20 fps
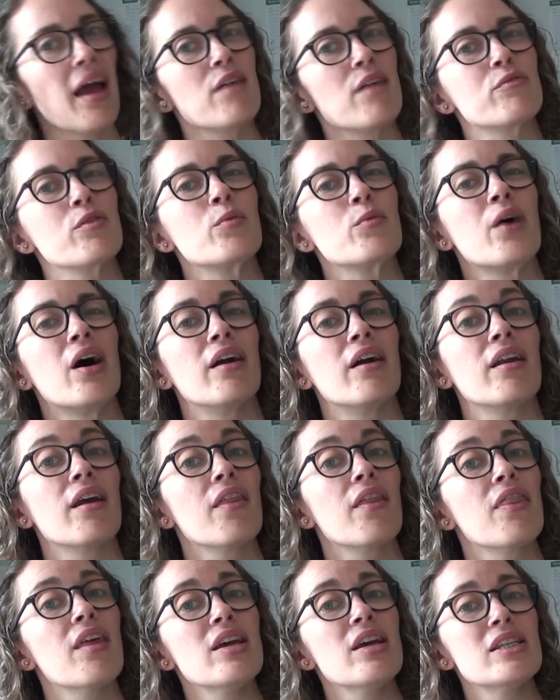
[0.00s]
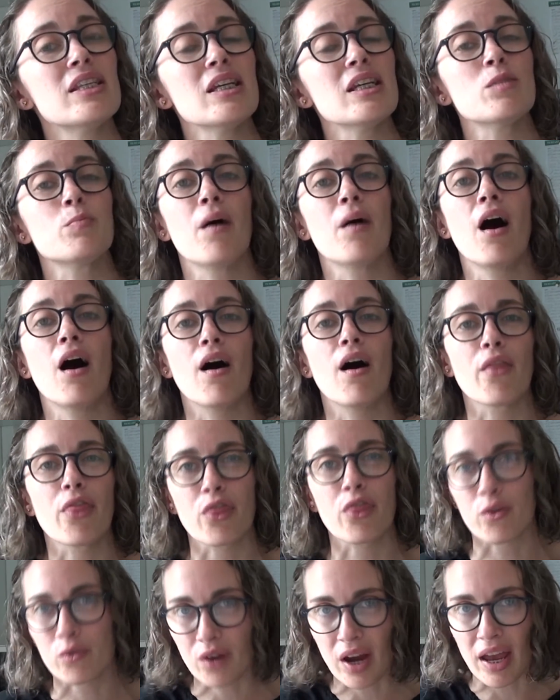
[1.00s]
everyone, this is part
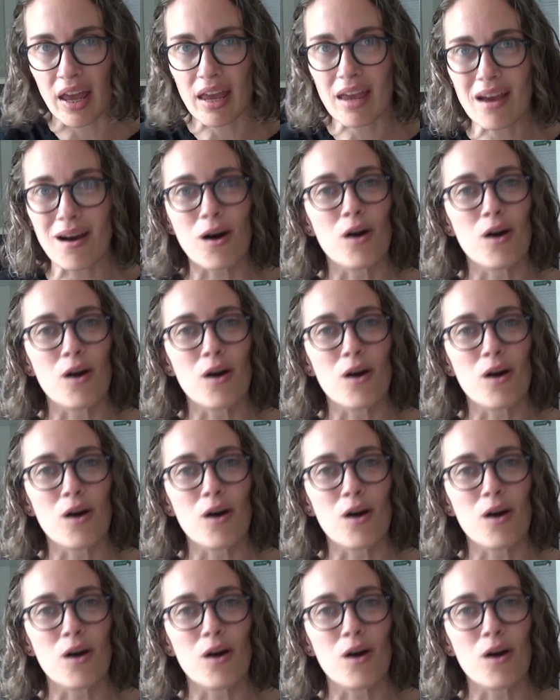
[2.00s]
3